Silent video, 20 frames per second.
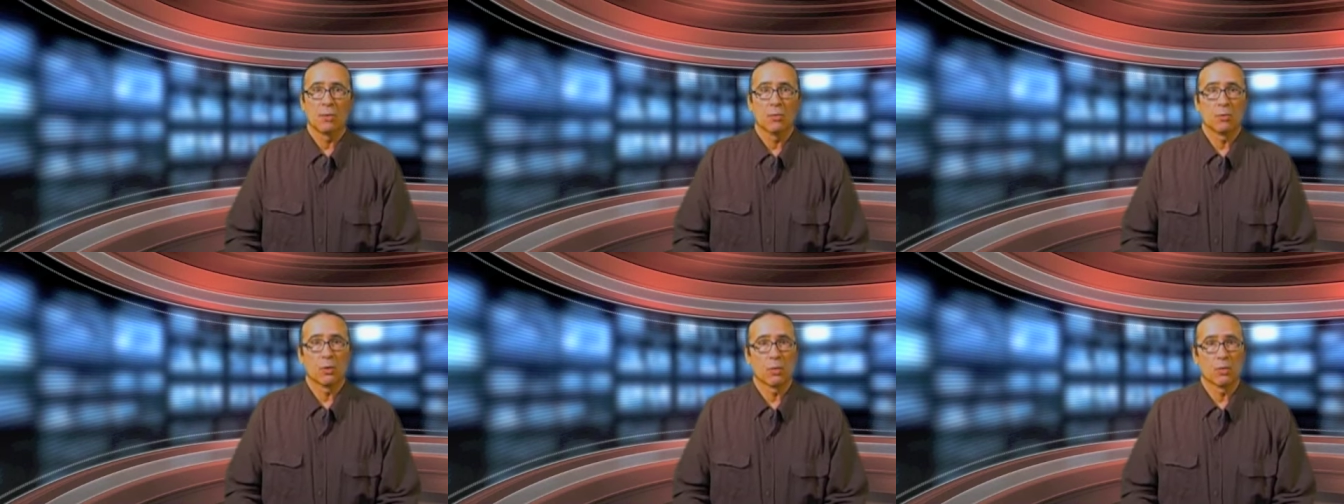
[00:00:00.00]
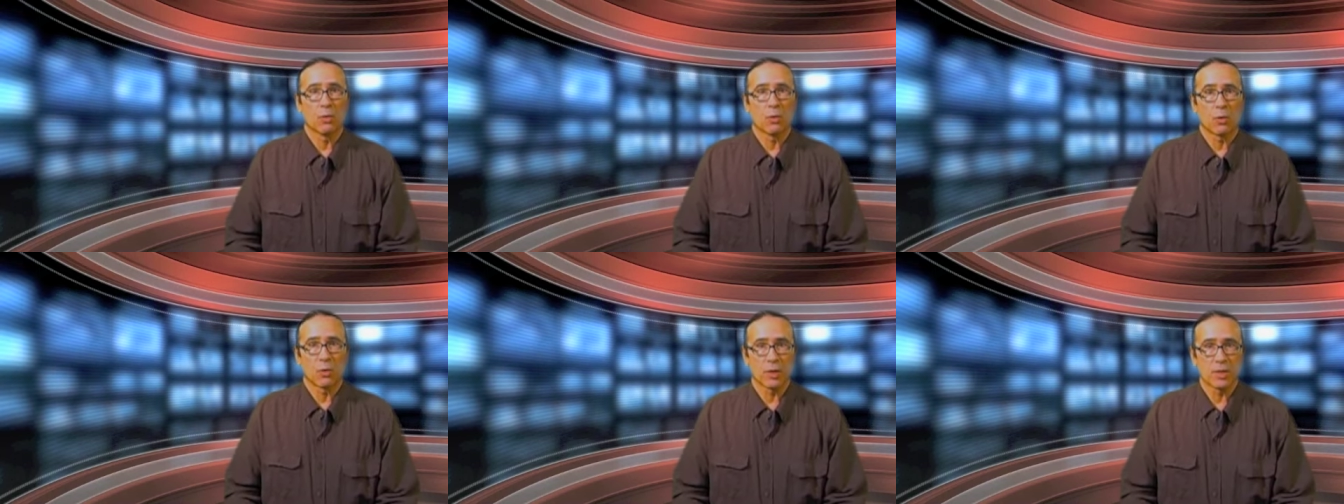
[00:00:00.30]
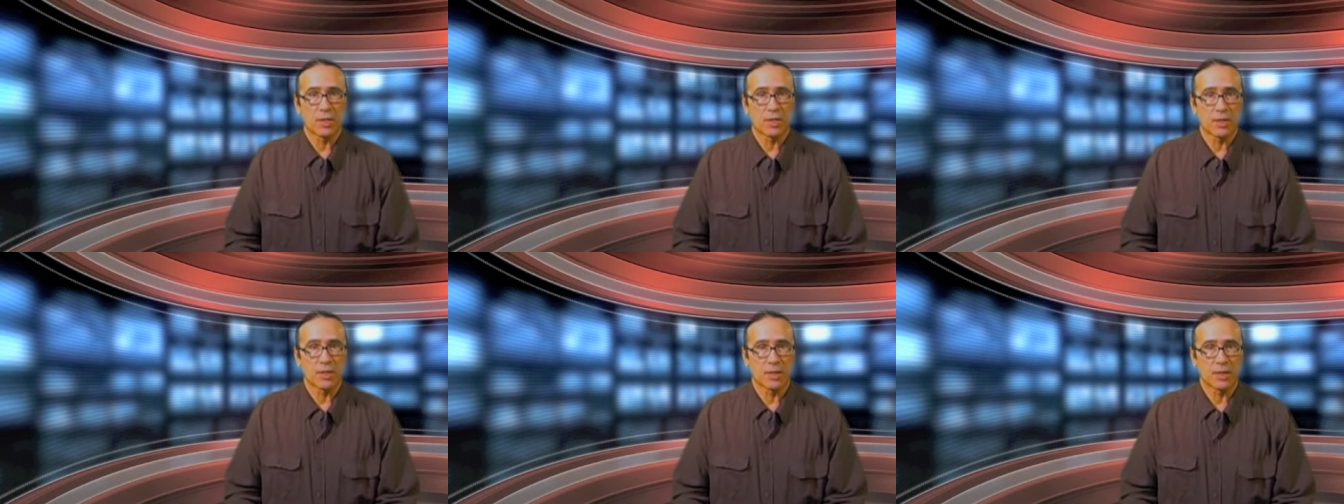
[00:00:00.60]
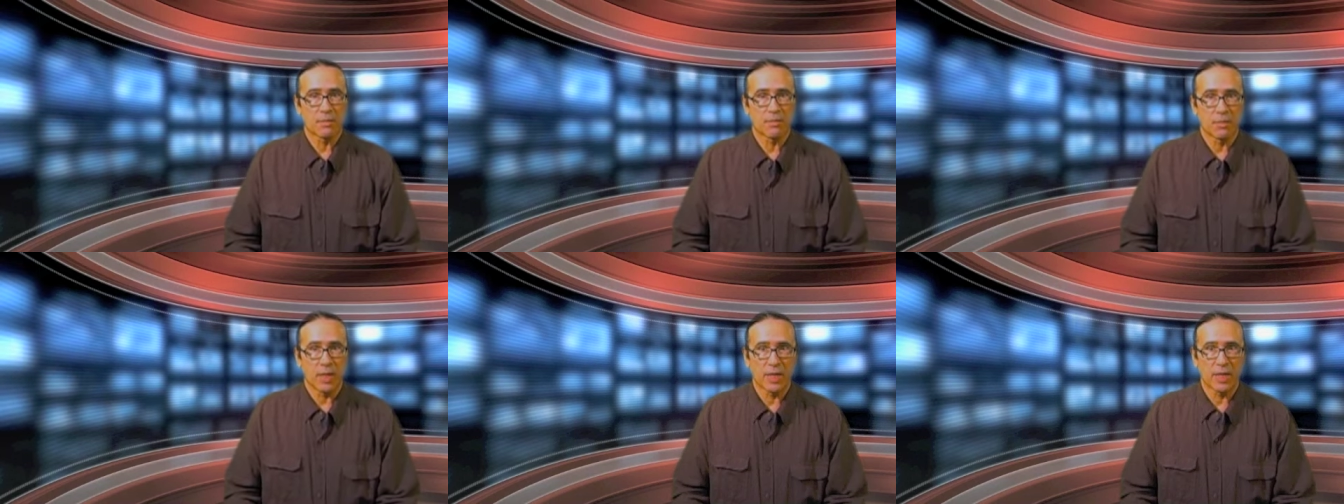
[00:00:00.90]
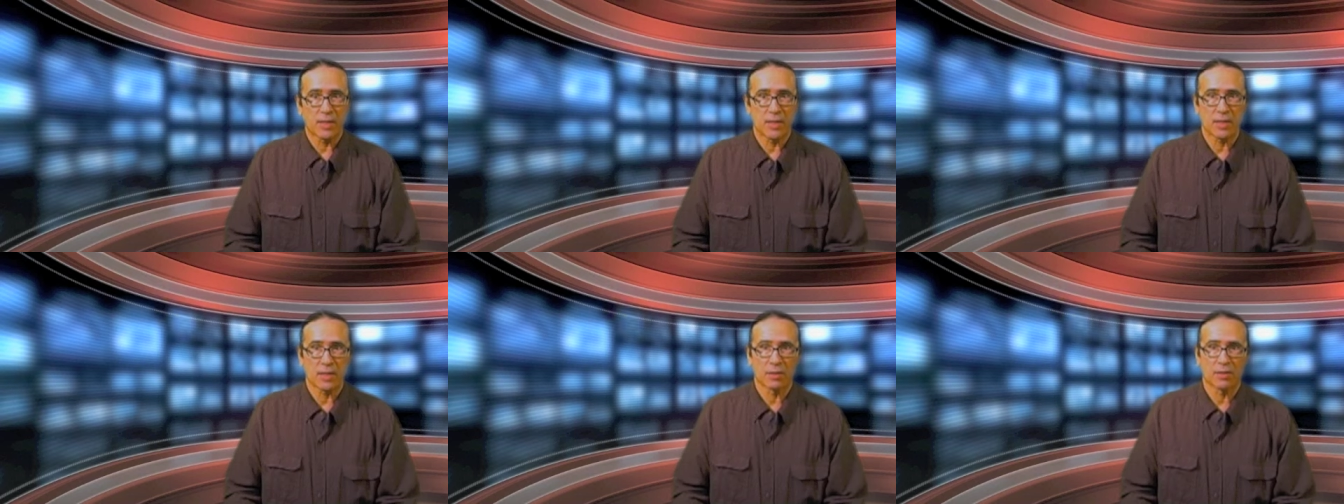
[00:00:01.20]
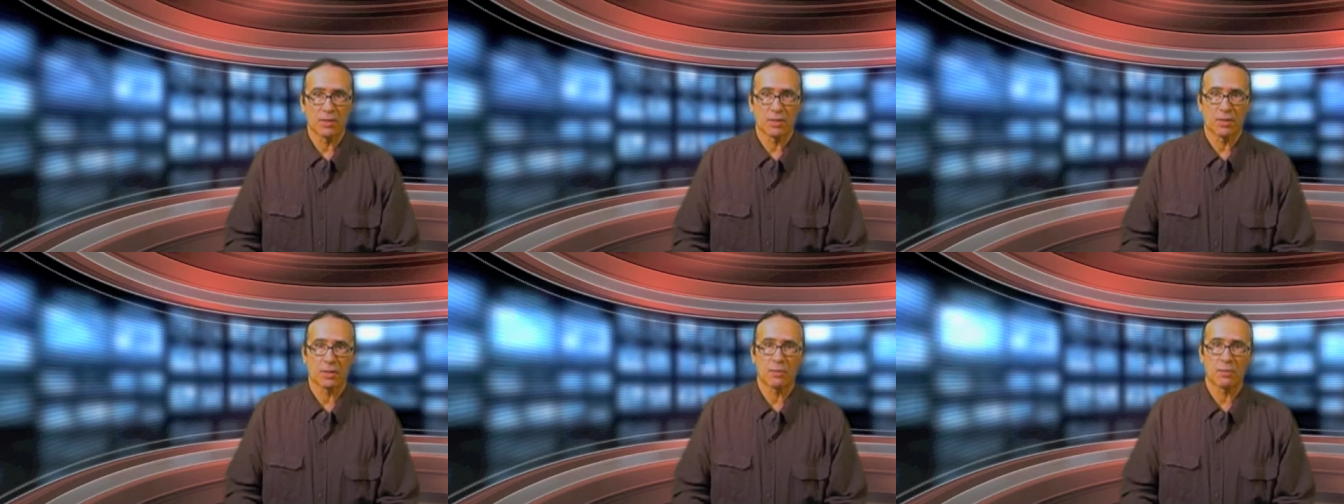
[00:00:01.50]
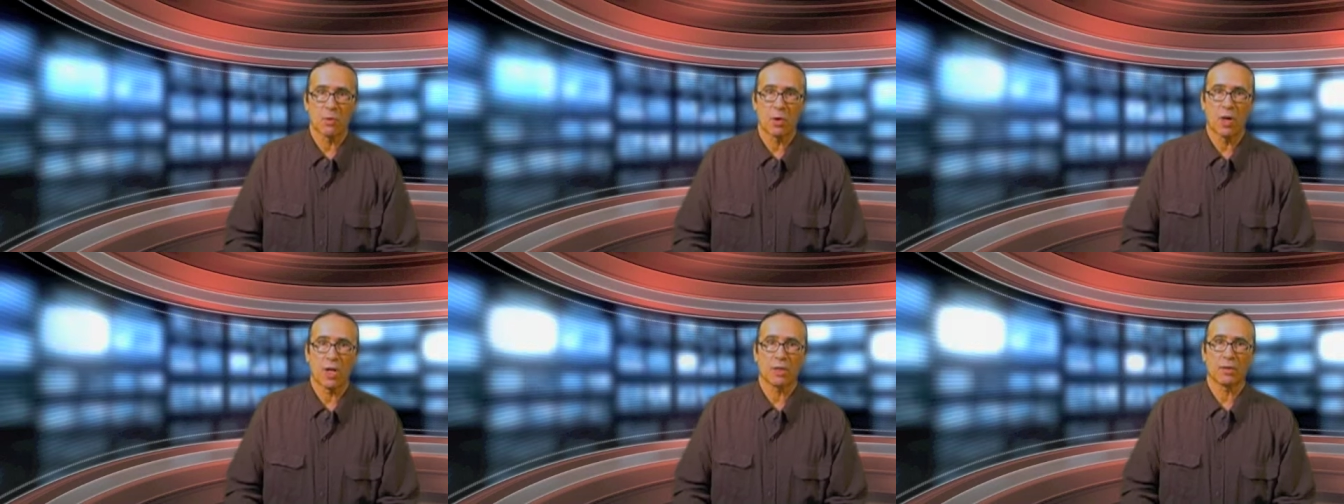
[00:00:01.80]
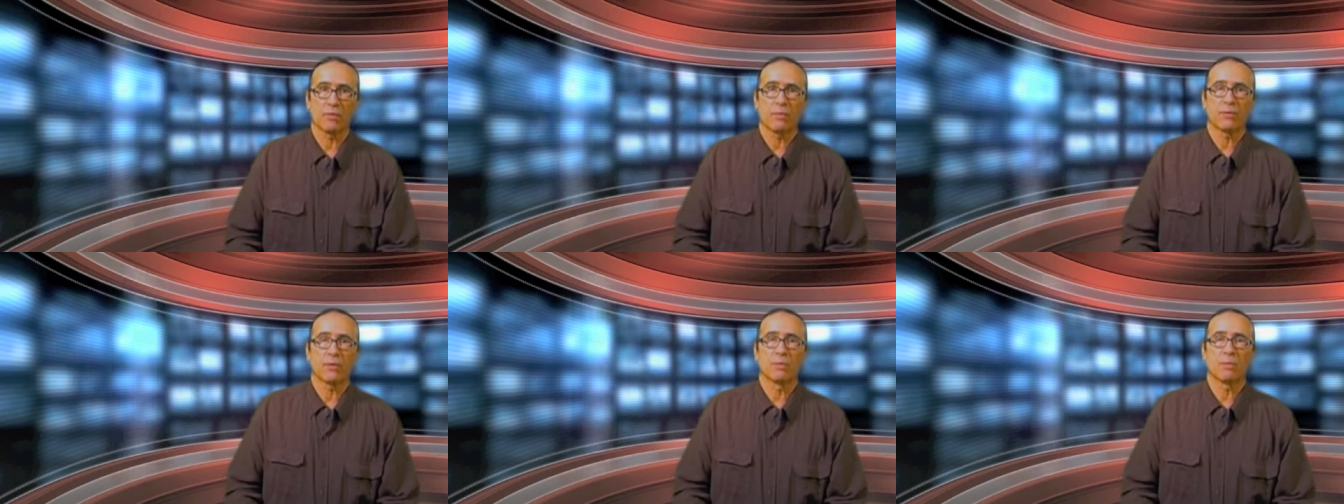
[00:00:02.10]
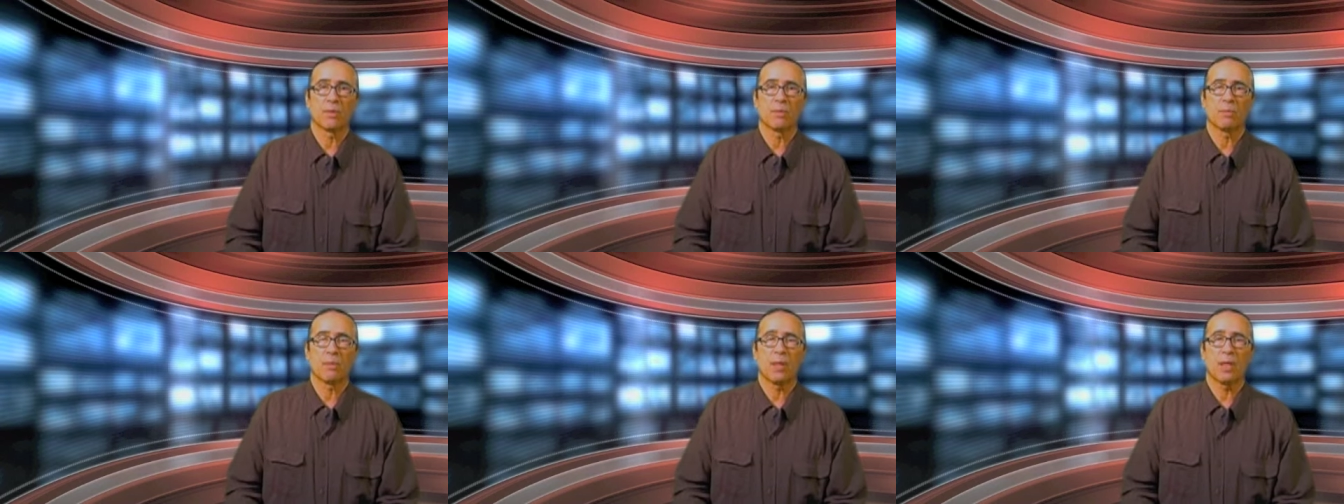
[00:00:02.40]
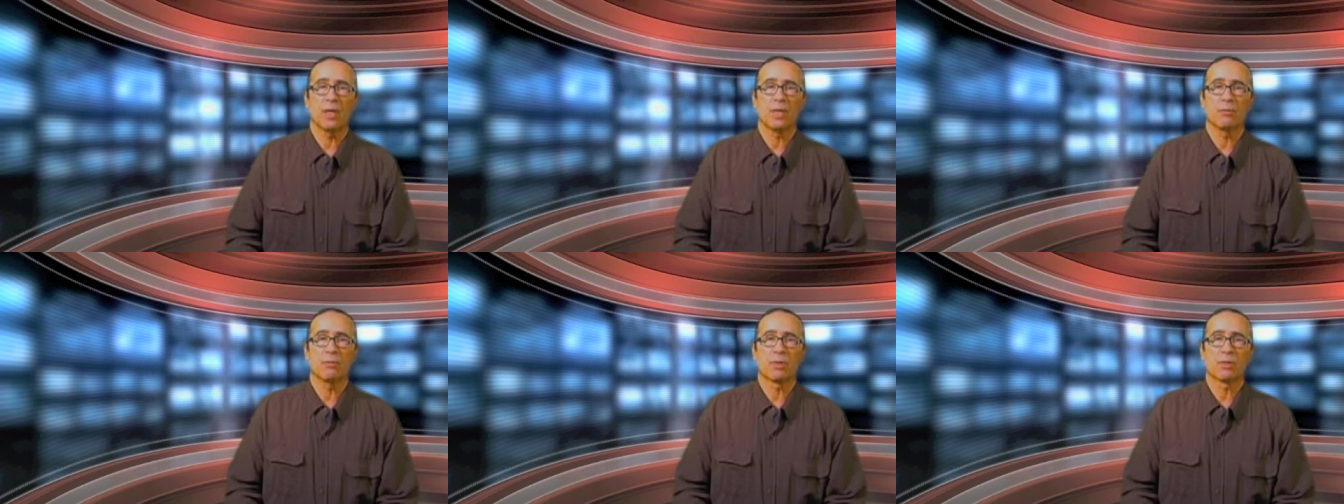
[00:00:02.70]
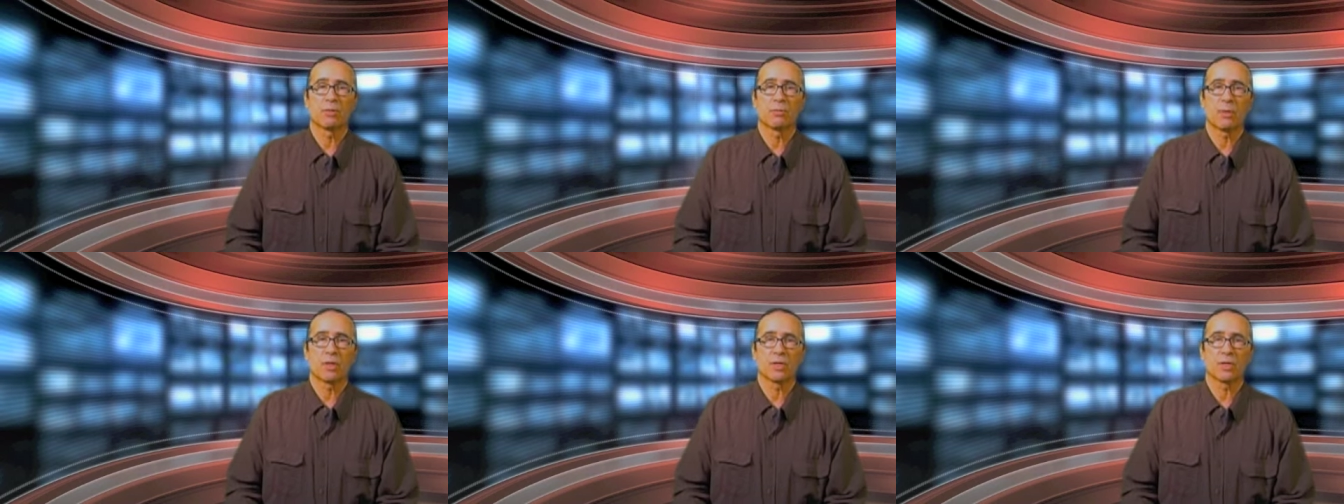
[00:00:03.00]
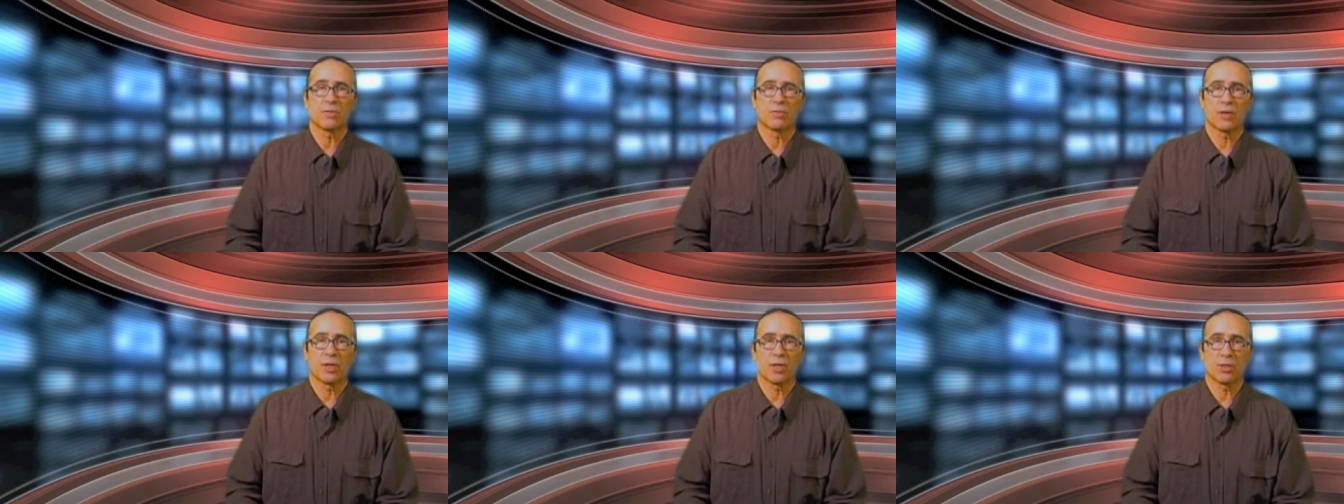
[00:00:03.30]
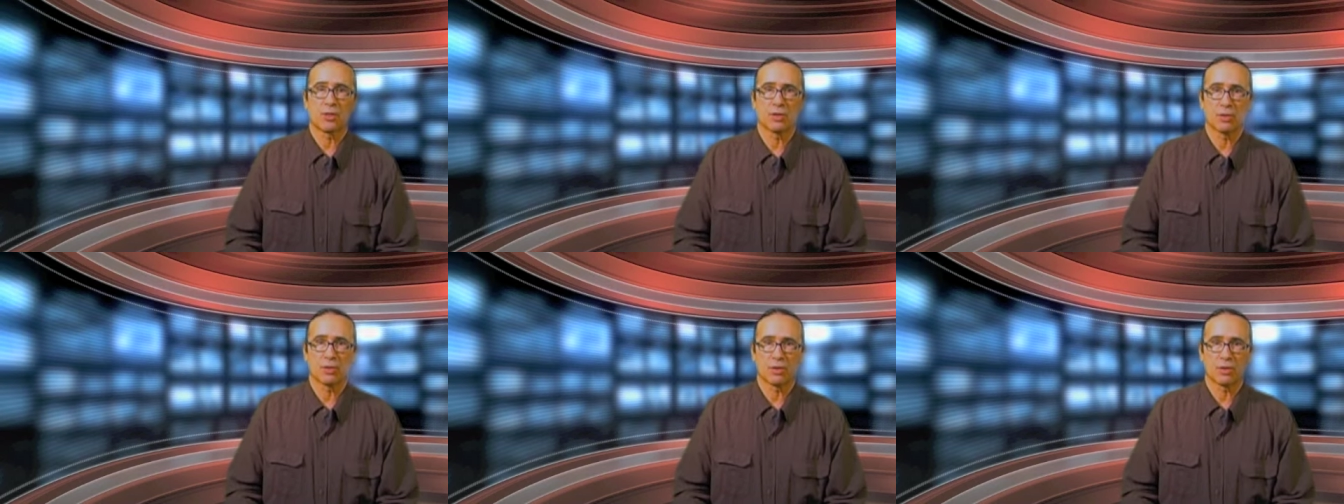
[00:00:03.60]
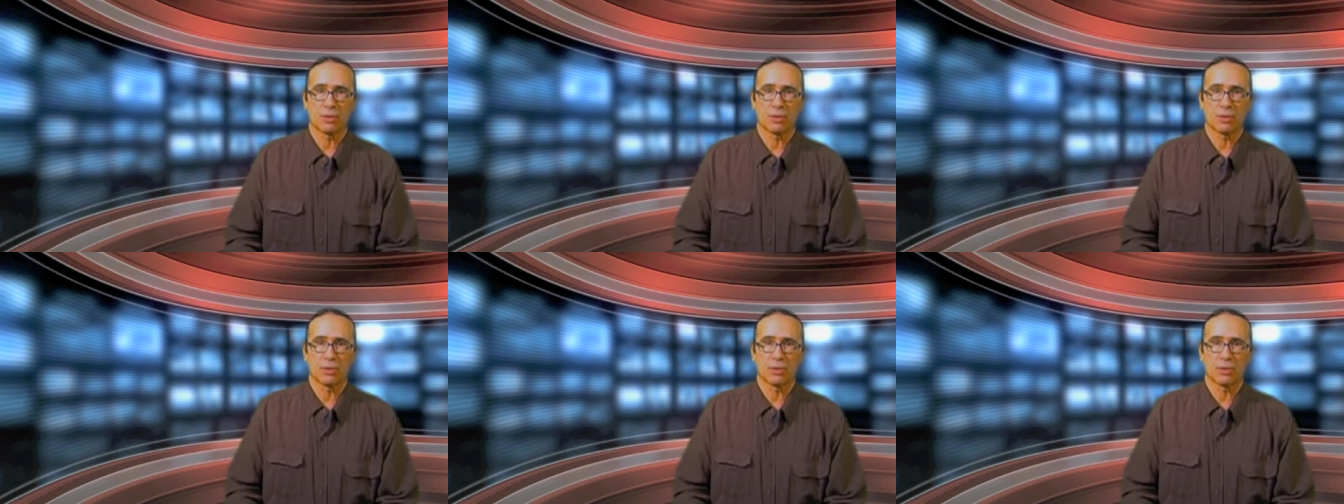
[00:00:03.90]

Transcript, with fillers: rode horses and bicycles and walked from the Pine Ridge Reservation